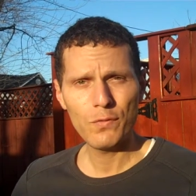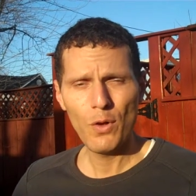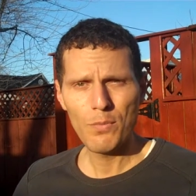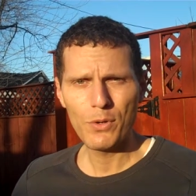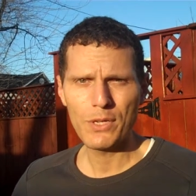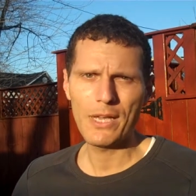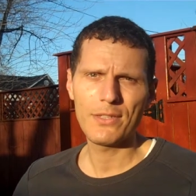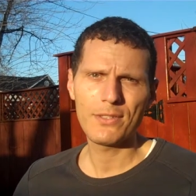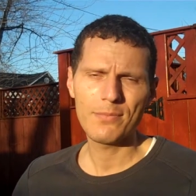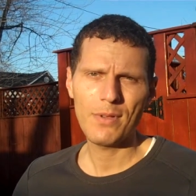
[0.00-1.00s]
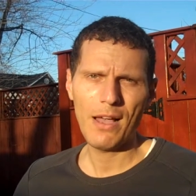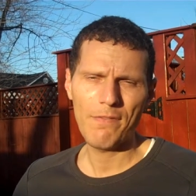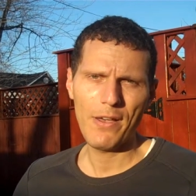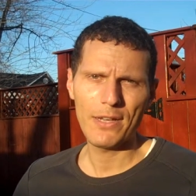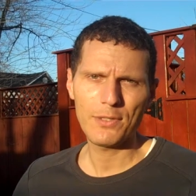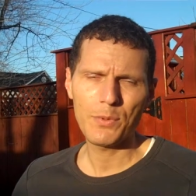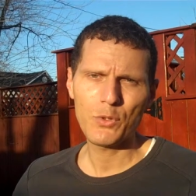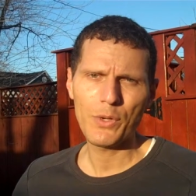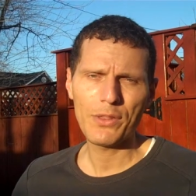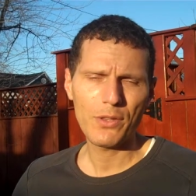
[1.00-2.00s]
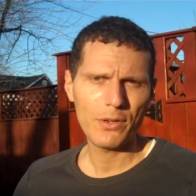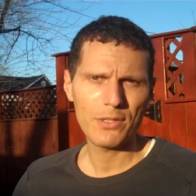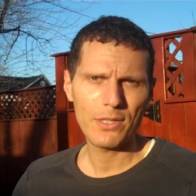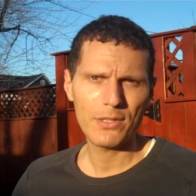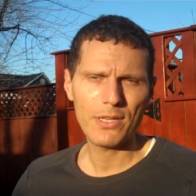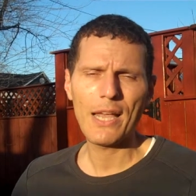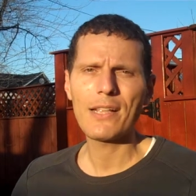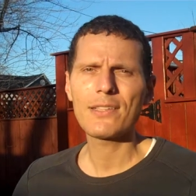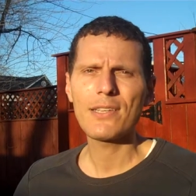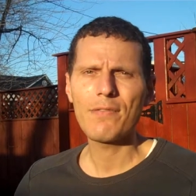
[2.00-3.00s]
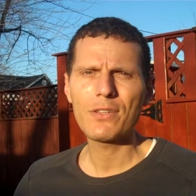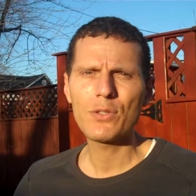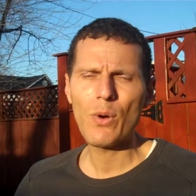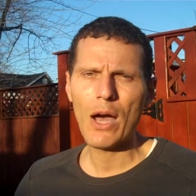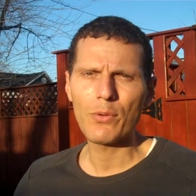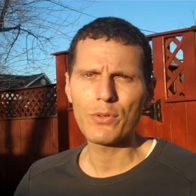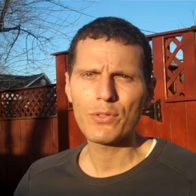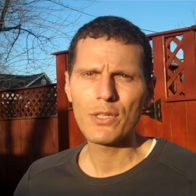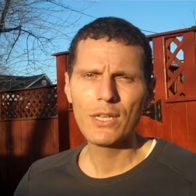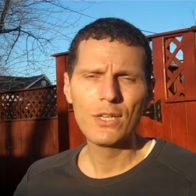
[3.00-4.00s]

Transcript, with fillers: full moon days, I fast between 36 and 72 hours.